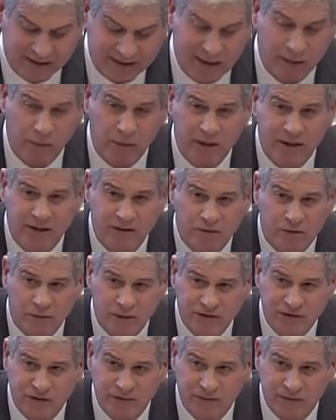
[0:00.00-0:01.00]
that would
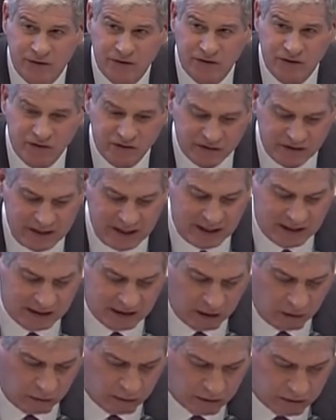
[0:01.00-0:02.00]
increase efficiency
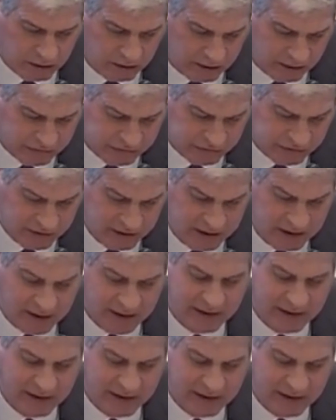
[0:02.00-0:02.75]
and lower costs.